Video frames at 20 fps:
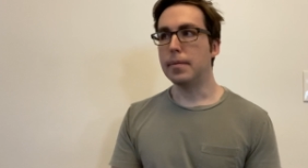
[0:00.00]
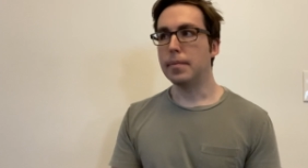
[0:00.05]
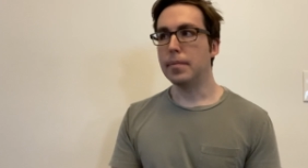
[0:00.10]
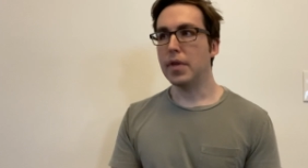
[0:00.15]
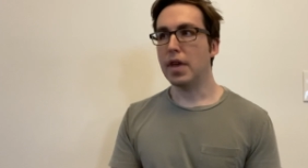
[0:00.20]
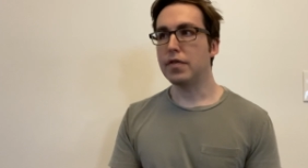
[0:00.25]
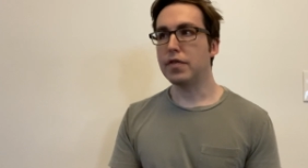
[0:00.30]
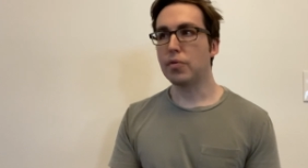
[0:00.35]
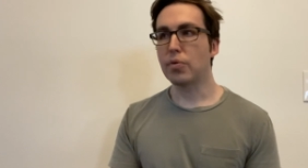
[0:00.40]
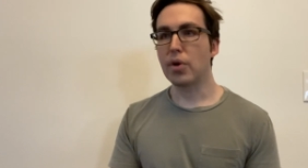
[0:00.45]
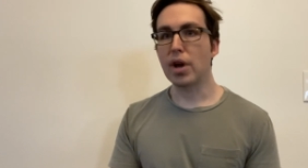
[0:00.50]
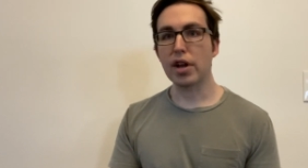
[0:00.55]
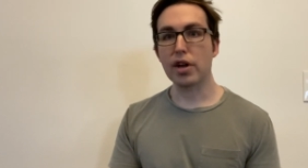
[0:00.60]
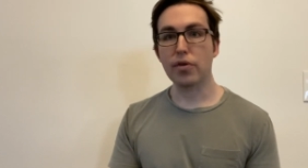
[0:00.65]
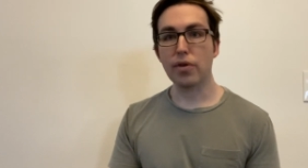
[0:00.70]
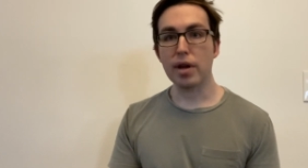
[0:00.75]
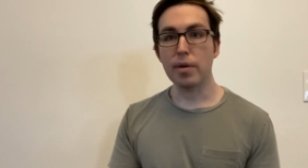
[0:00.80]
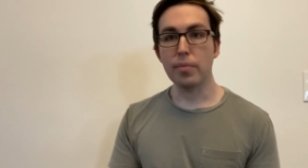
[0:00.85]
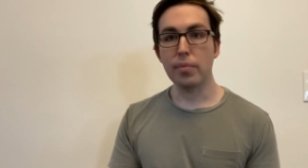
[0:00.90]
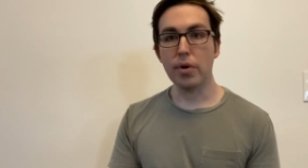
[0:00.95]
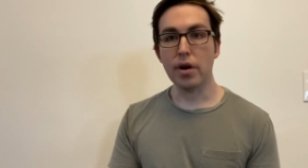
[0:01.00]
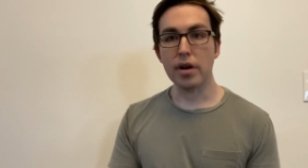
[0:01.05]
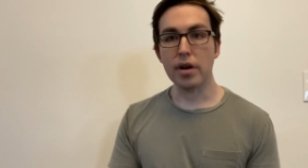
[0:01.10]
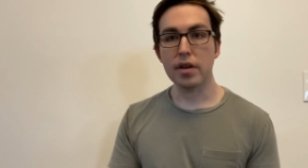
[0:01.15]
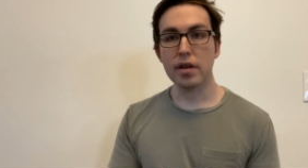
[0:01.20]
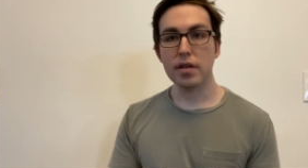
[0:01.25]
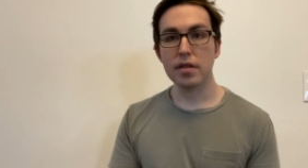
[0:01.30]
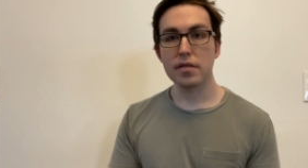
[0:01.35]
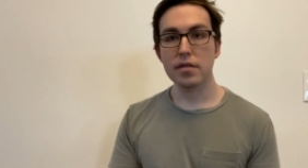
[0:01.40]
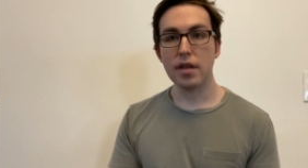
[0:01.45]
If you read a great book
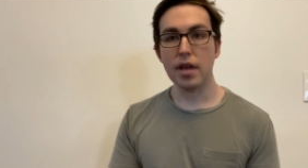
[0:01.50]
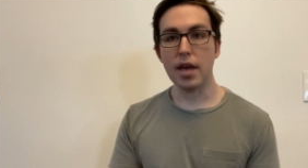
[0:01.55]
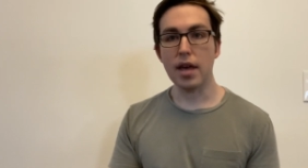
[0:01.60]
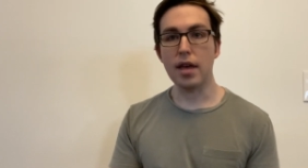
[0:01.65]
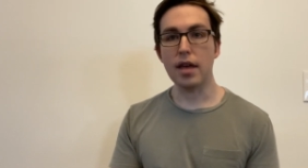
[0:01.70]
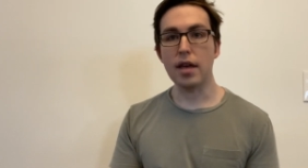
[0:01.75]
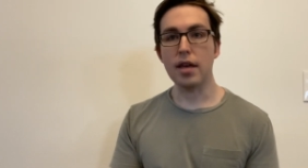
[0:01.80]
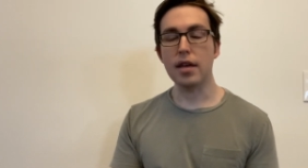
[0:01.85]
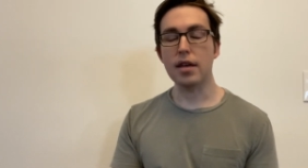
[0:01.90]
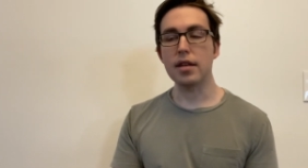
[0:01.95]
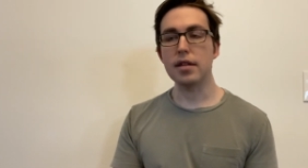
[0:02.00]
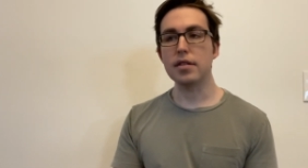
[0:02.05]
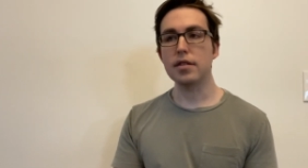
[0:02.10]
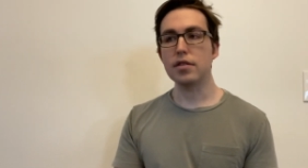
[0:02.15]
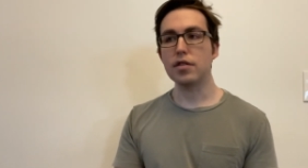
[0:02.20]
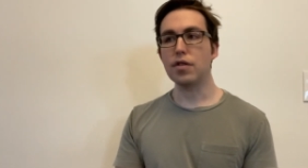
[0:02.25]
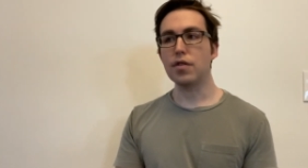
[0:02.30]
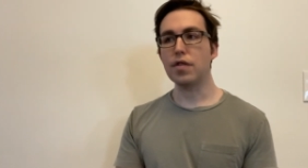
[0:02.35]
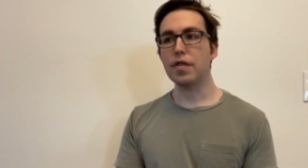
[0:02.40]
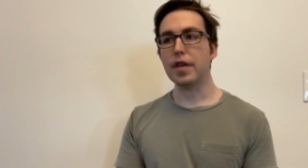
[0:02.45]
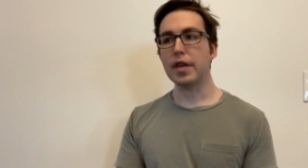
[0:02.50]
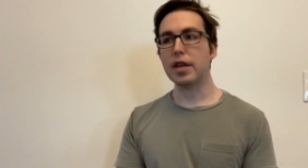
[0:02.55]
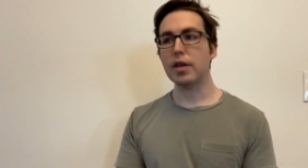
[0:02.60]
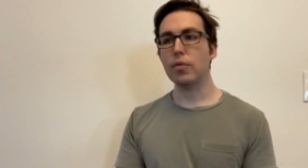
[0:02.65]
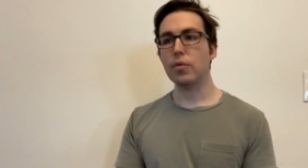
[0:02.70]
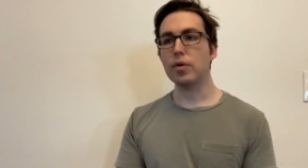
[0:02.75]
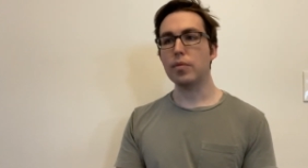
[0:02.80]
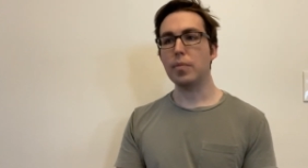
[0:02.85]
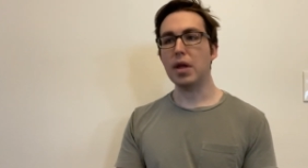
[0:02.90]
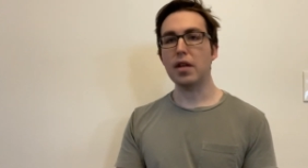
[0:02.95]
and you think it
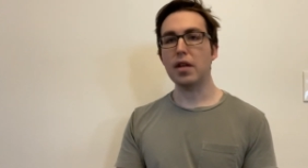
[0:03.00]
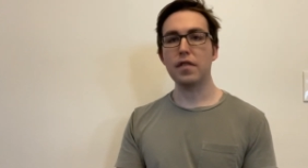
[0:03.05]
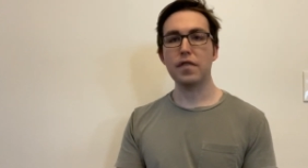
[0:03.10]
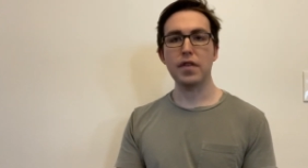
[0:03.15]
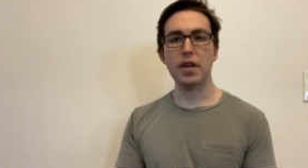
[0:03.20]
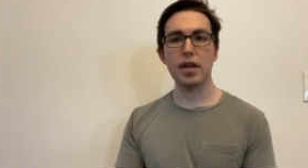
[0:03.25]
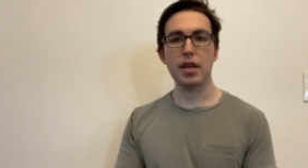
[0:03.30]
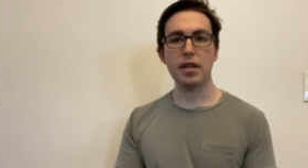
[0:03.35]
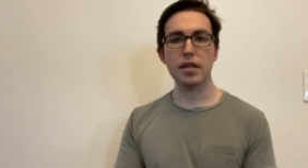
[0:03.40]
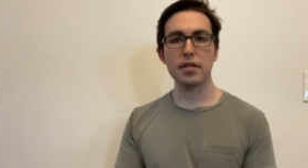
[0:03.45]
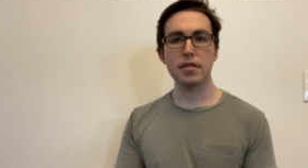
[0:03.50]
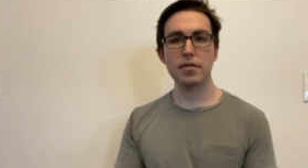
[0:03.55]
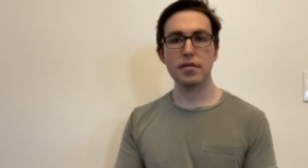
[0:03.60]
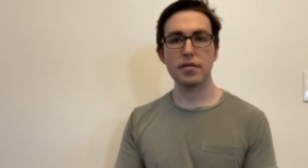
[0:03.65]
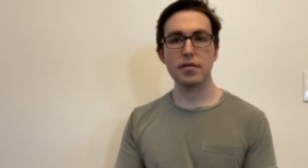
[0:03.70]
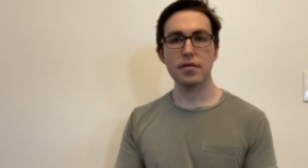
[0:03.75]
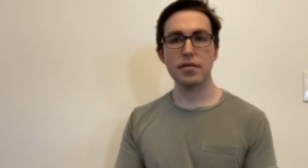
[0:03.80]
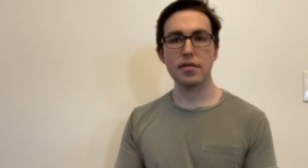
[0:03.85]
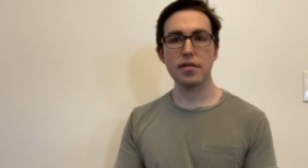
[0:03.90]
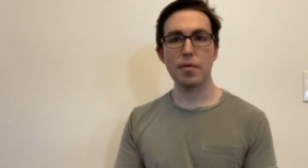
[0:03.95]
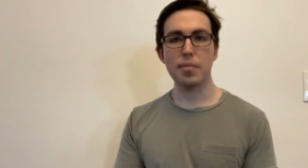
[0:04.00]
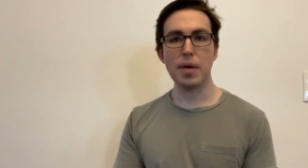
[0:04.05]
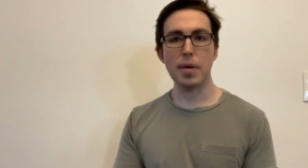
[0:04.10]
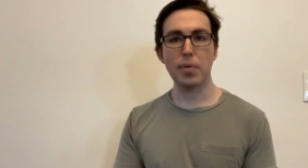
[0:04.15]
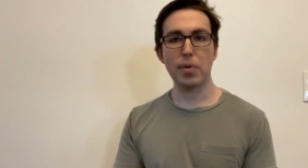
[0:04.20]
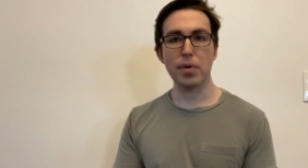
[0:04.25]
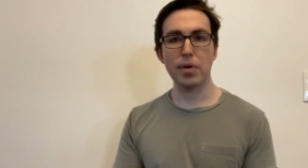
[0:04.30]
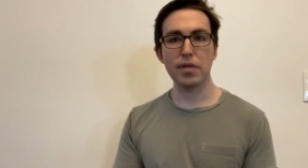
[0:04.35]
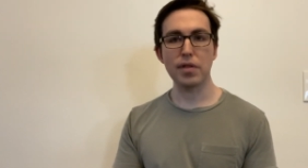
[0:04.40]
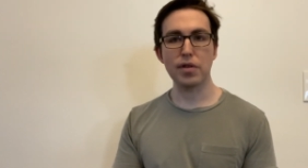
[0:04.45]
would benefit the
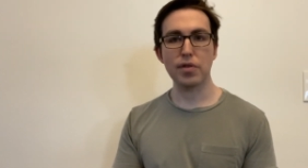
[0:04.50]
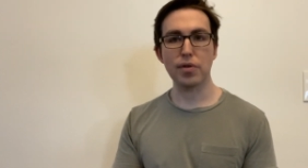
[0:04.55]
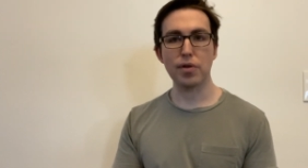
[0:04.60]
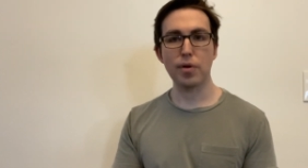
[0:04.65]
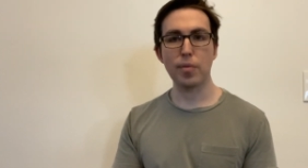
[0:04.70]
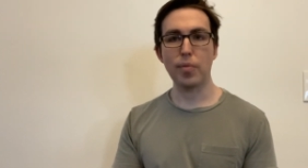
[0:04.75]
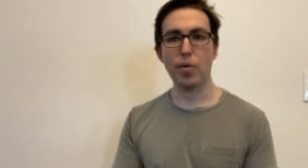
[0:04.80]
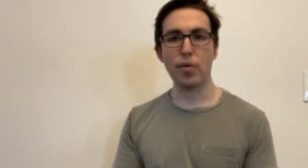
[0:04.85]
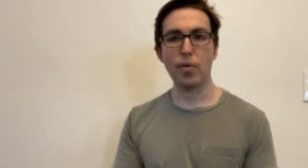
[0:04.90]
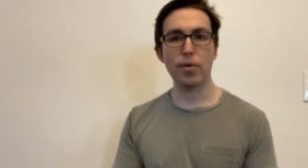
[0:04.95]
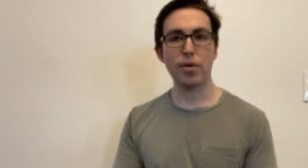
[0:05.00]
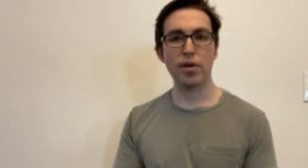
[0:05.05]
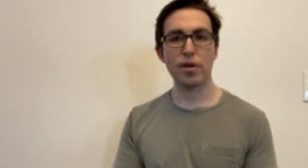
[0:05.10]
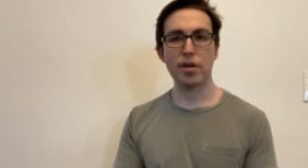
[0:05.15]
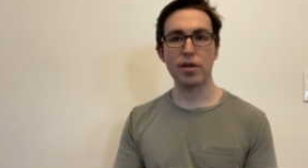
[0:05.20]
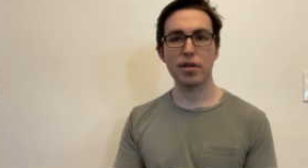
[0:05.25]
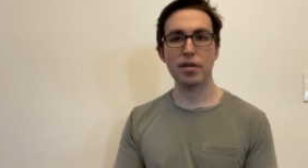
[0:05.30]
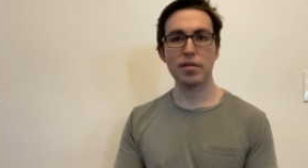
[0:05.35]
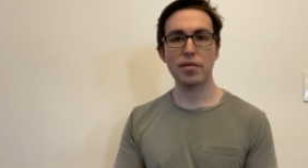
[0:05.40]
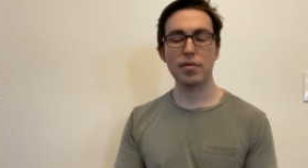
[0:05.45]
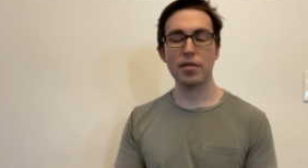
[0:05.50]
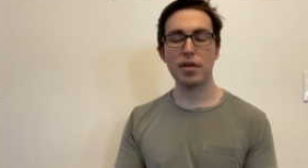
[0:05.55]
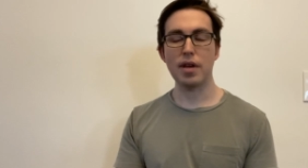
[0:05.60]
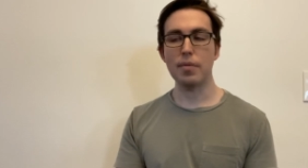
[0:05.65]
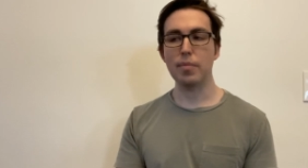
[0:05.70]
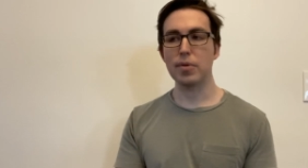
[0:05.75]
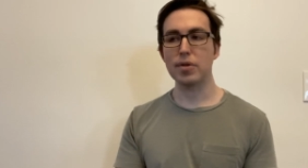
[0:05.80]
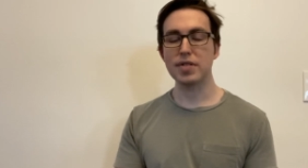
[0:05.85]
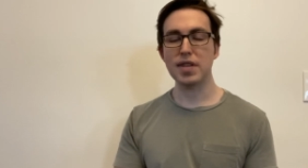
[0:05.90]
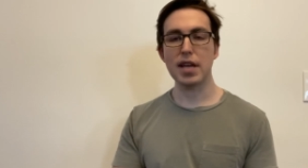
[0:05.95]
people in the group, or it
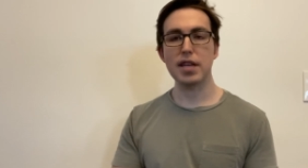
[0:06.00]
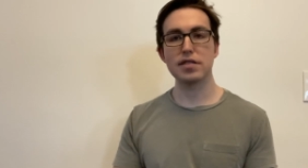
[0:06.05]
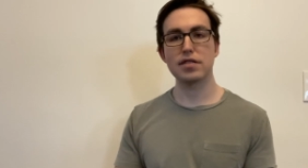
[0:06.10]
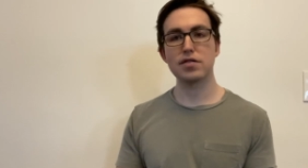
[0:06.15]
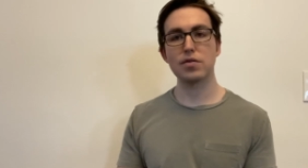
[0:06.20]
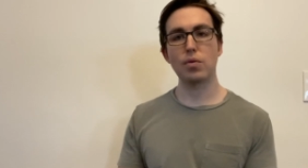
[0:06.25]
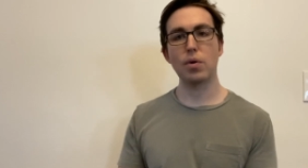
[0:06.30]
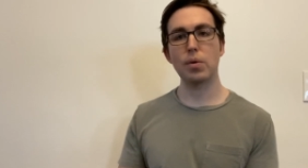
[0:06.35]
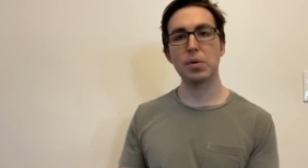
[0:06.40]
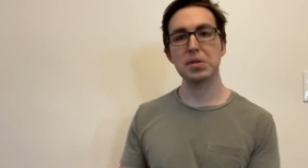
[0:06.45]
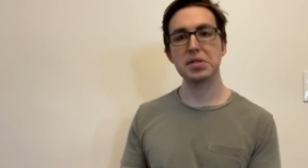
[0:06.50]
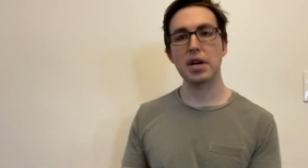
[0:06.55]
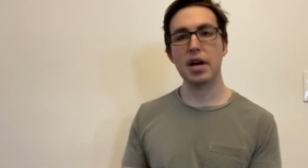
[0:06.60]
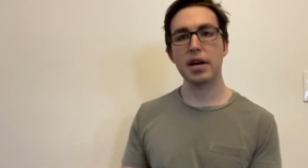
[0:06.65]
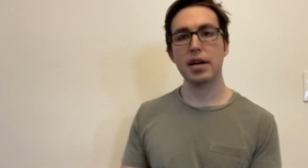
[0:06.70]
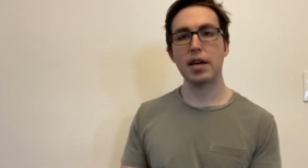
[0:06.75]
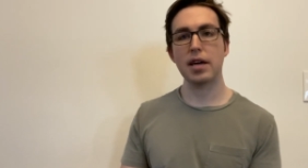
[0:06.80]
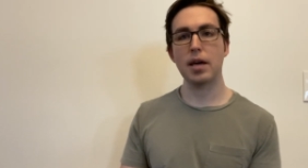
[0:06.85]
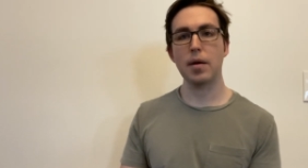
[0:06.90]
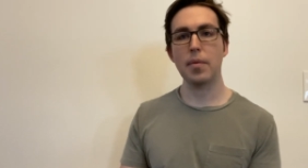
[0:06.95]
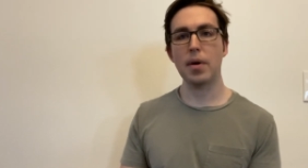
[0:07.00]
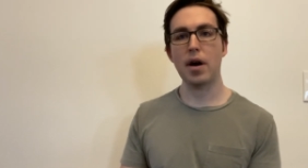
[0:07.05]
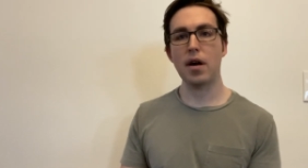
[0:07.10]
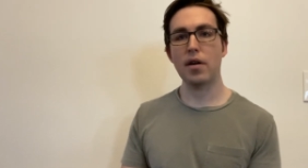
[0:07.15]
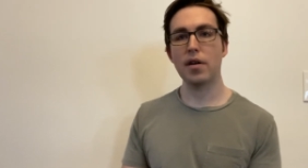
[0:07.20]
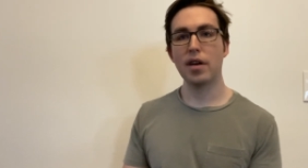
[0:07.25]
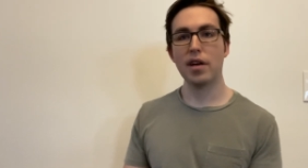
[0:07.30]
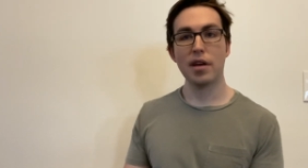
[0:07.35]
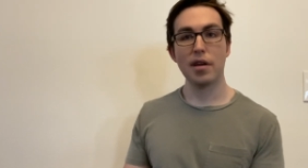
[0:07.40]
pertains to what we're talking about,